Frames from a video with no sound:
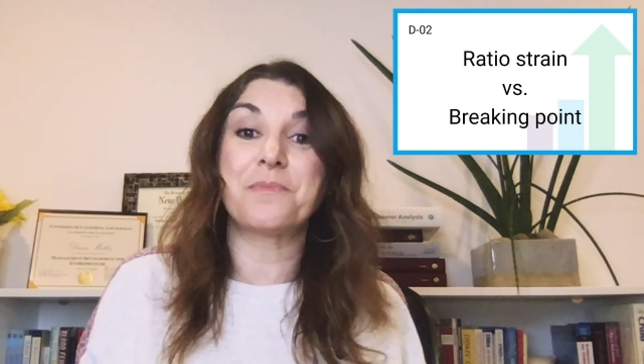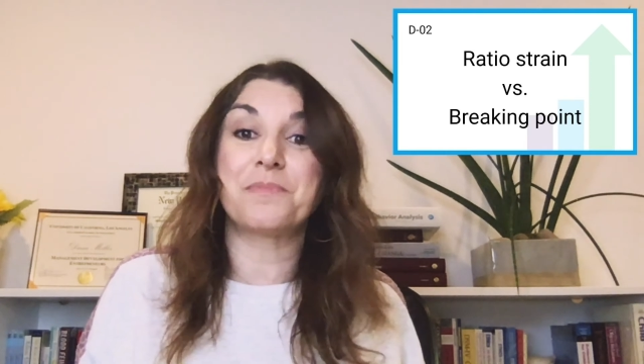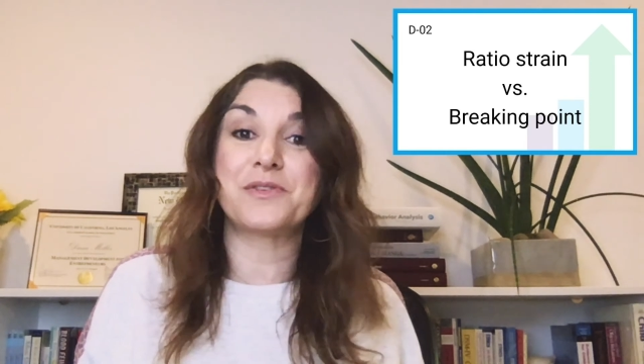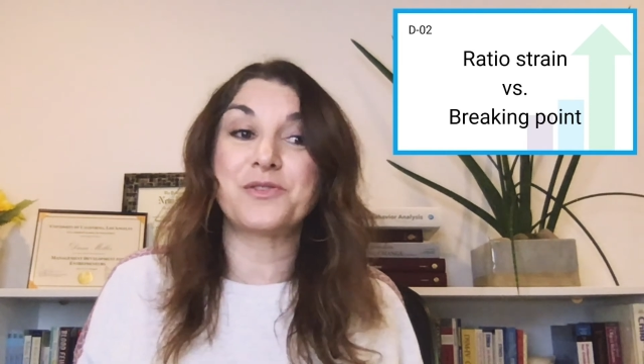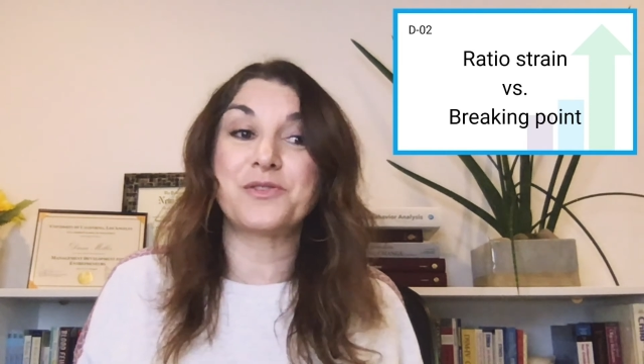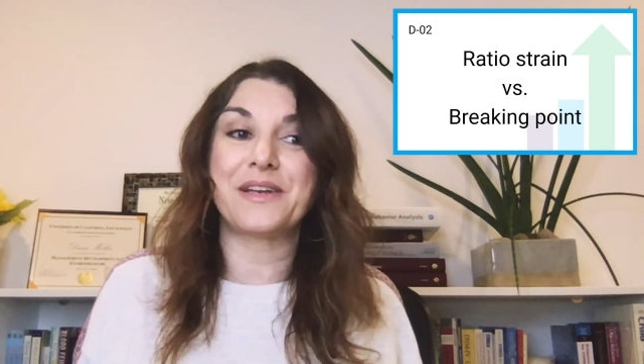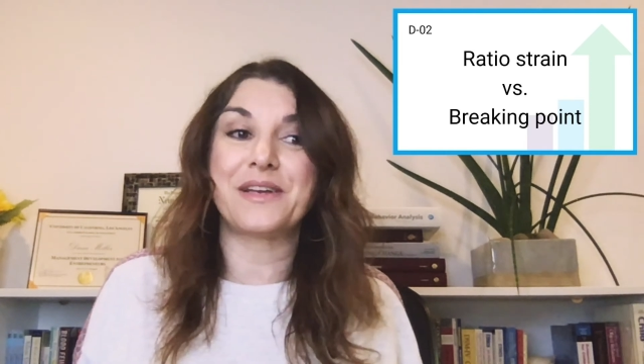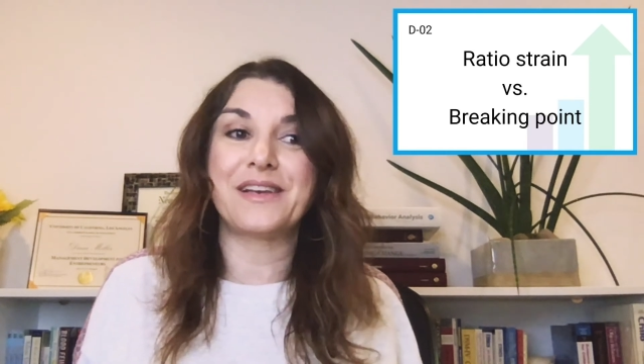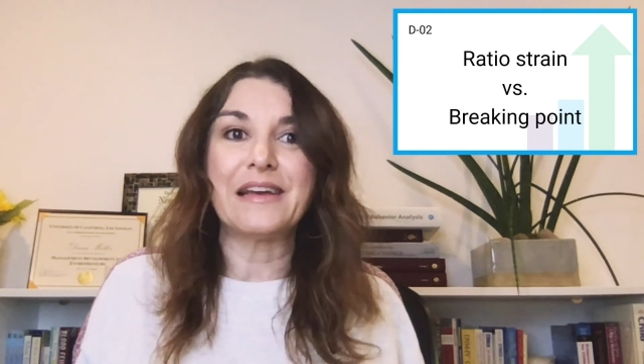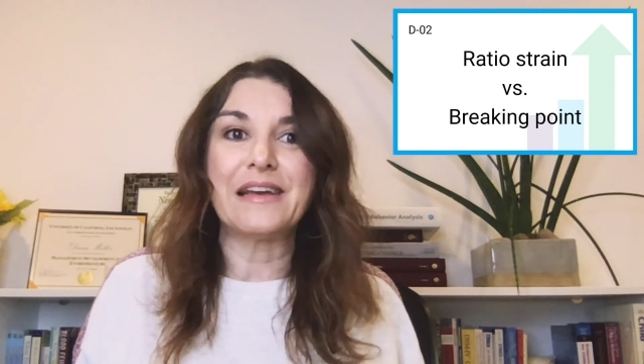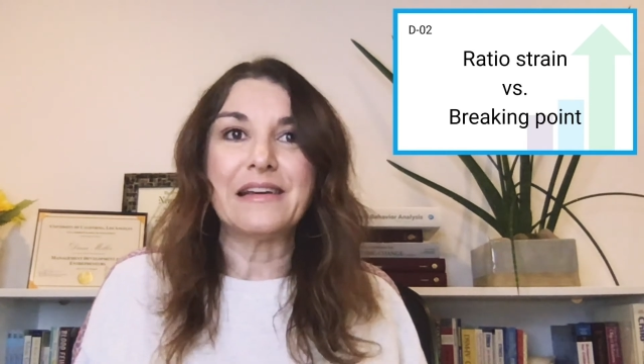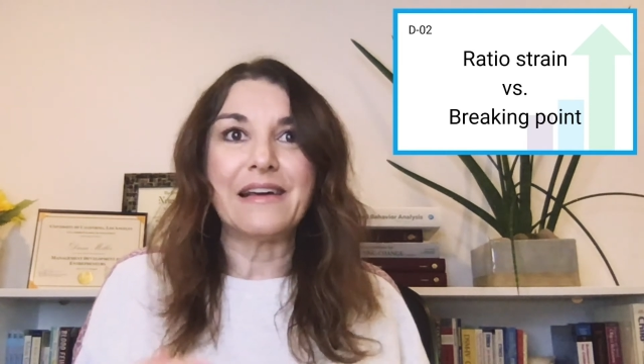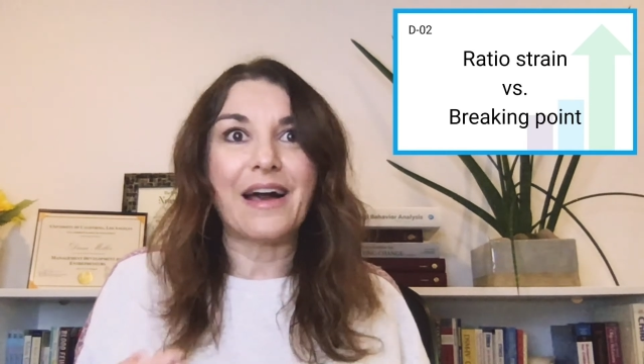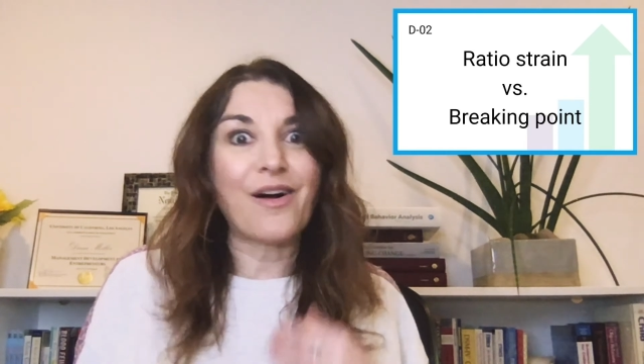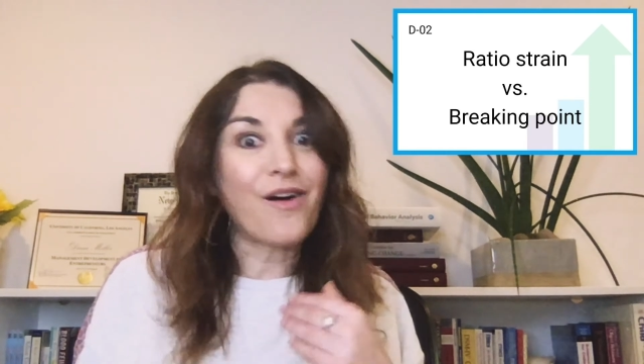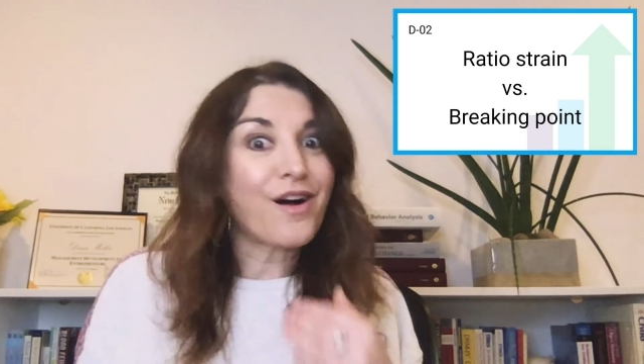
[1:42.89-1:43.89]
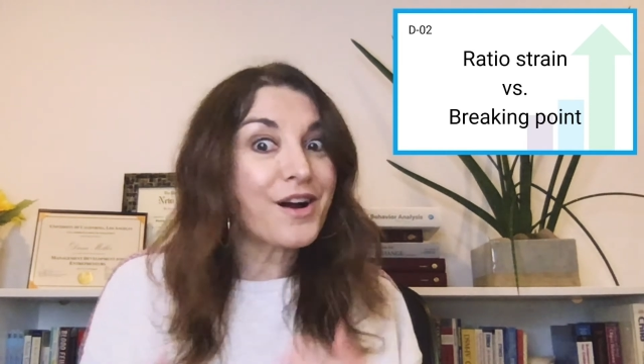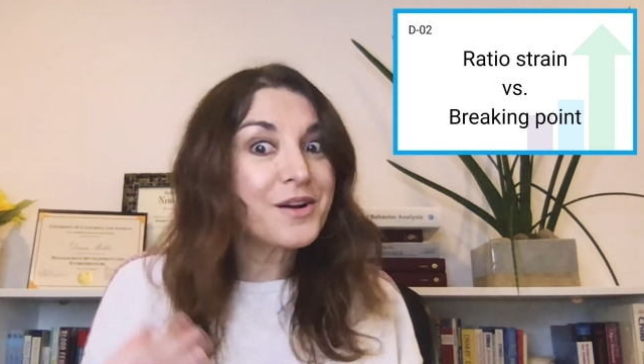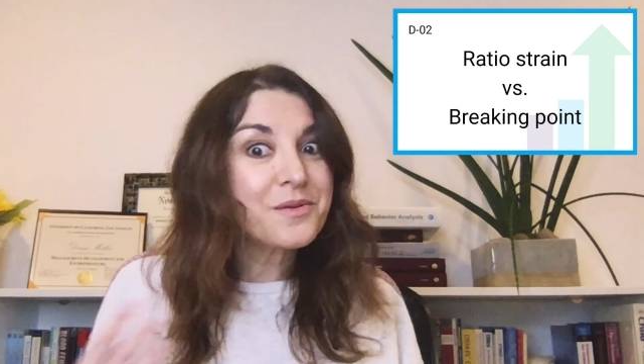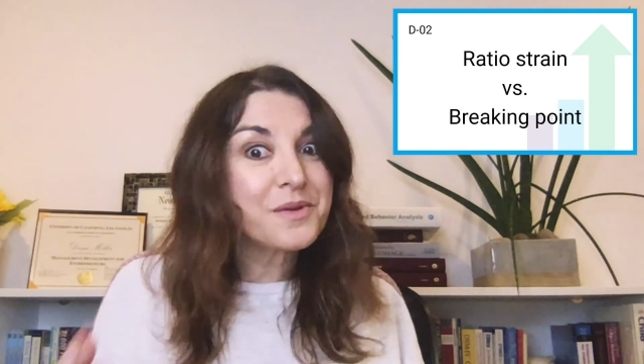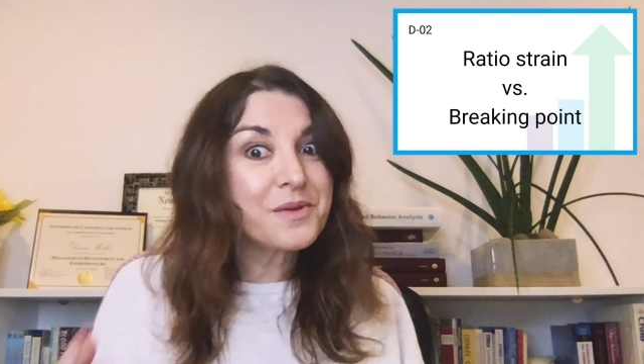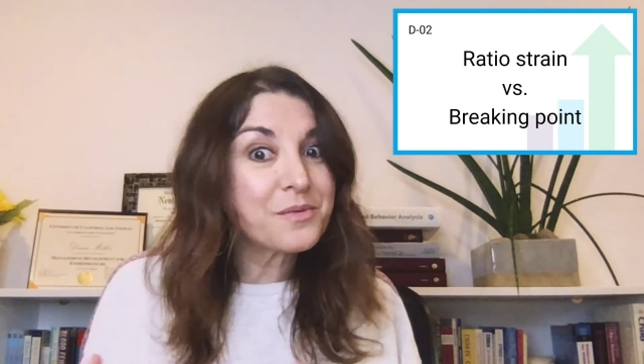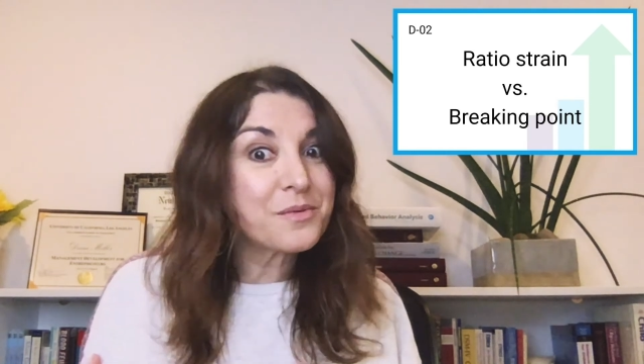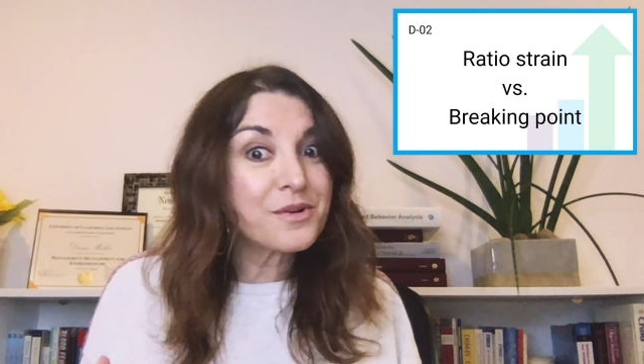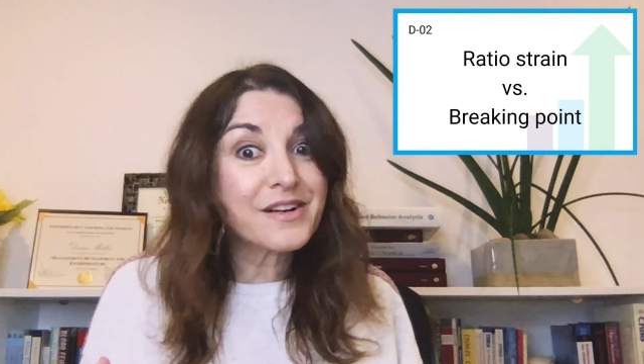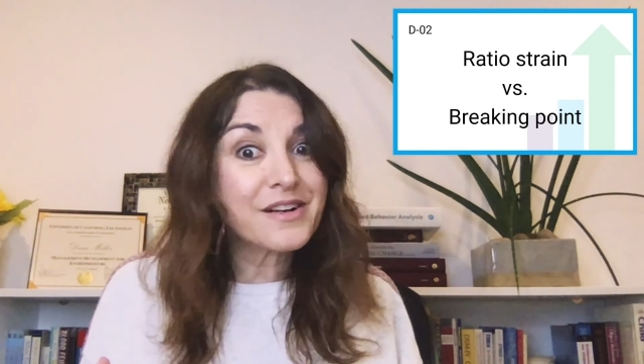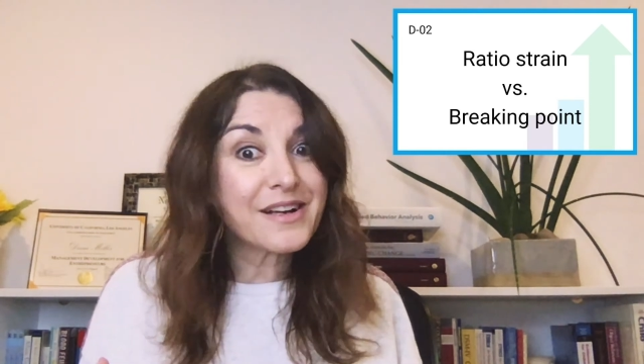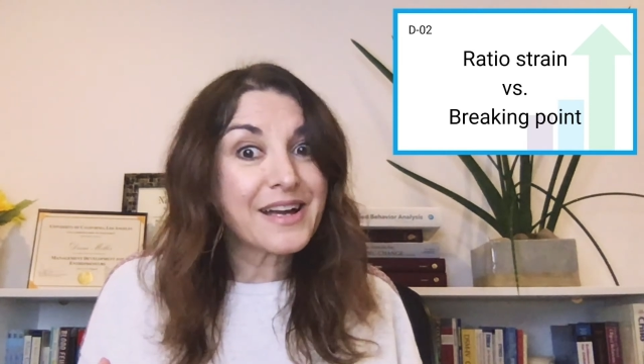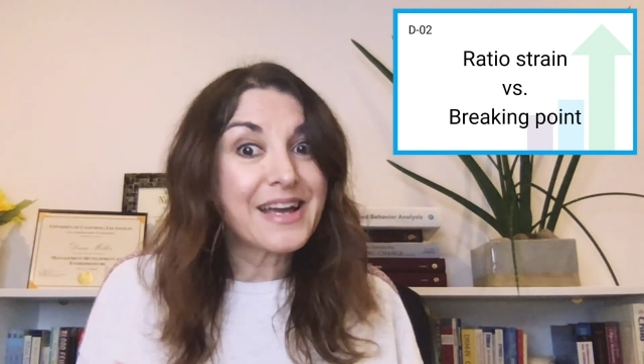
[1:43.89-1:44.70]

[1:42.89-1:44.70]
between how hard we work